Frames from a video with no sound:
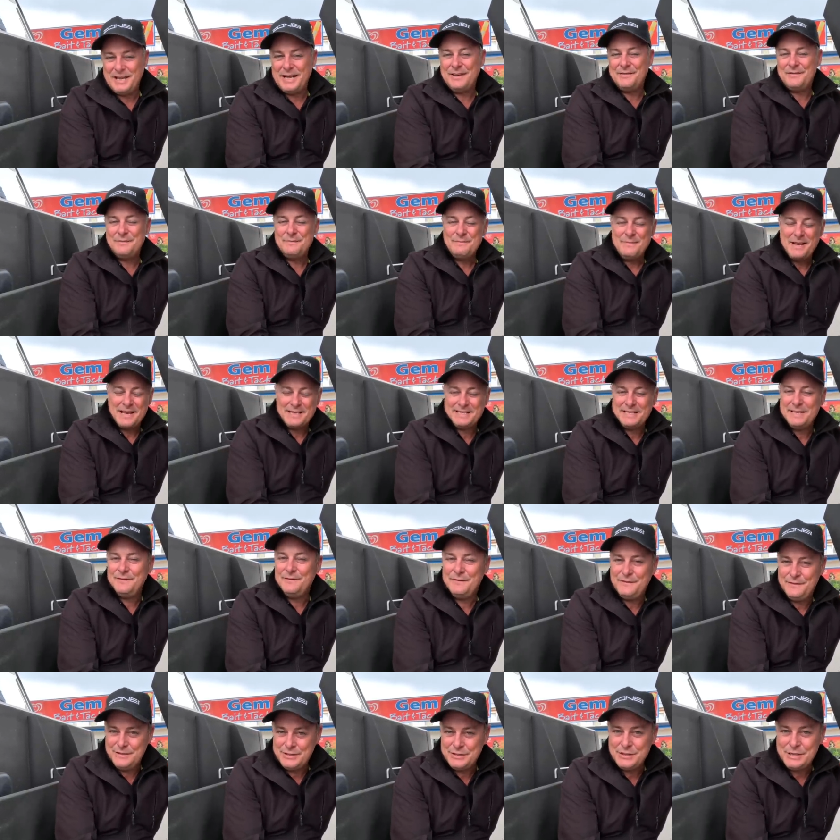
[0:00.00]
They have a
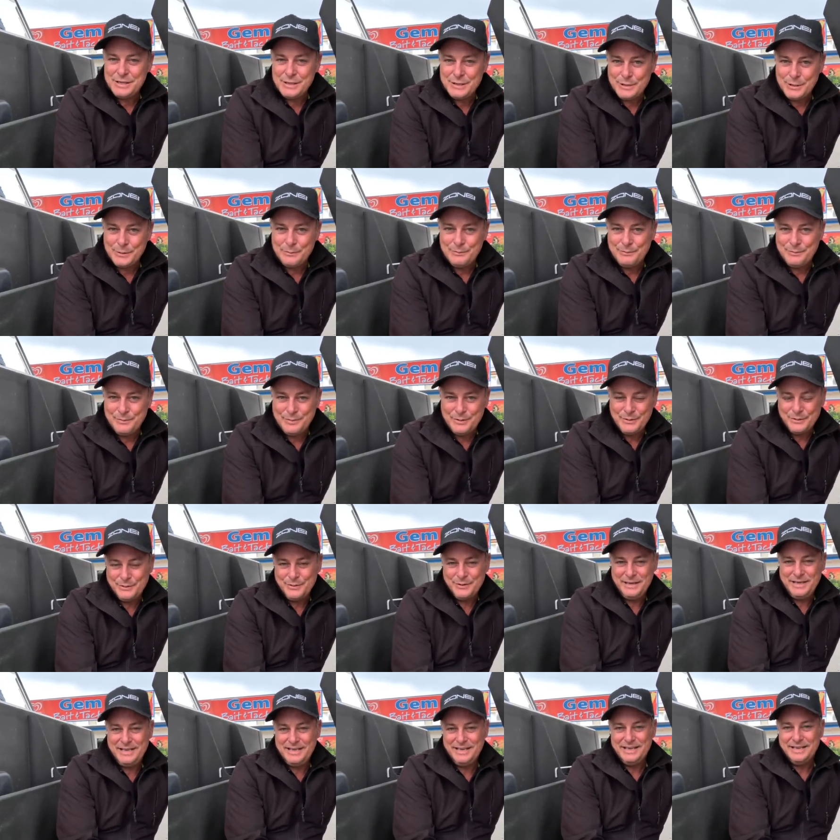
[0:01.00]
massive fishing comp
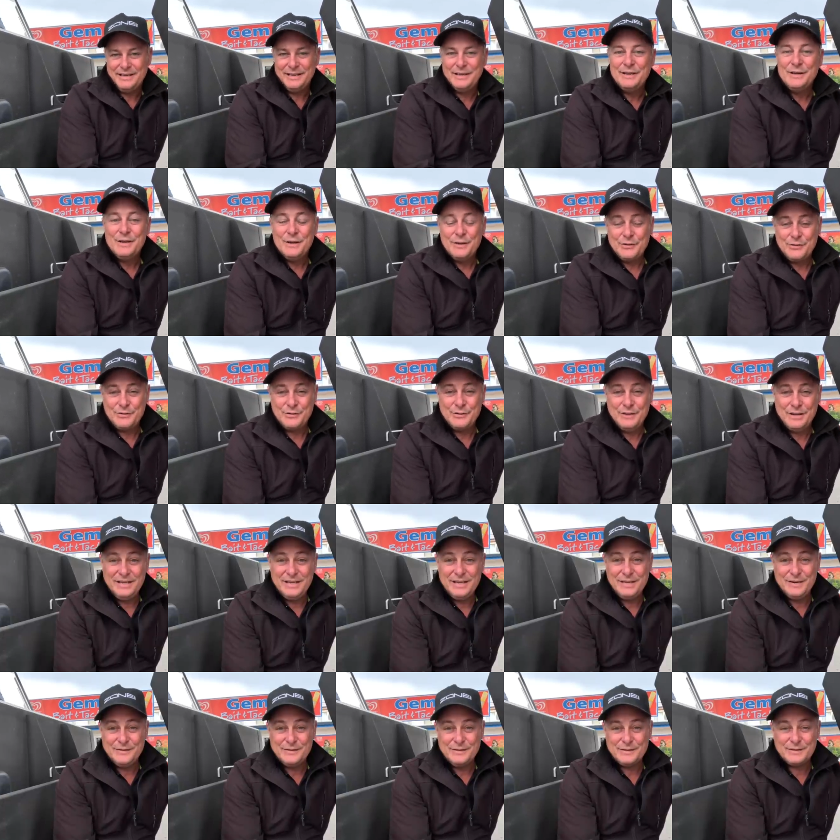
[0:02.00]
on here through
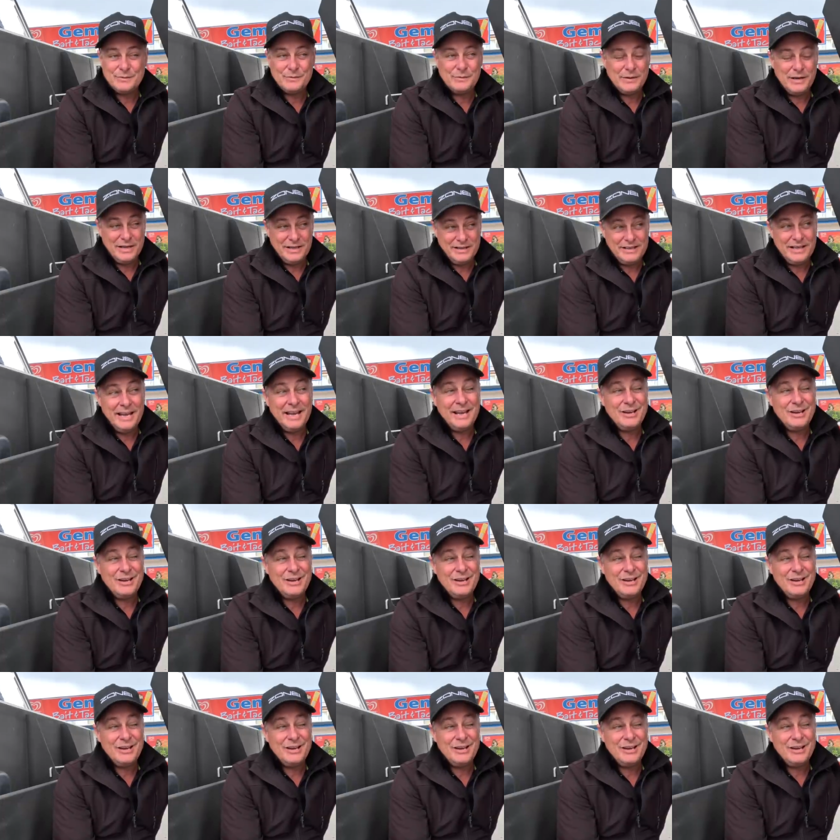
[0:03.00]
the year as well,